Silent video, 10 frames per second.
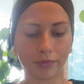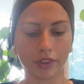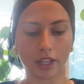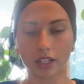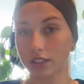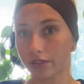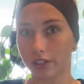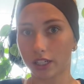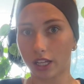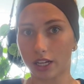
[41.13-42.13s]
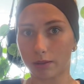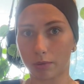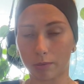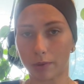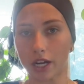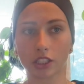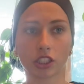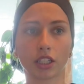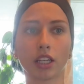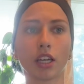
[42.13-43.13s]
That is the very last bump,
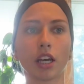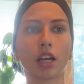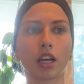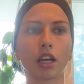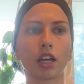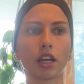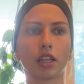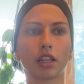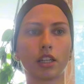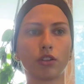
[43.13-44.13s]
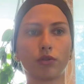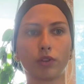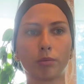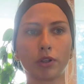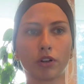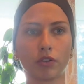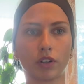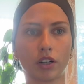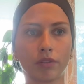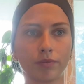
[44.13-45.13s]
actually. Then you flip it
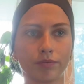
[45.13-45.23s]
over.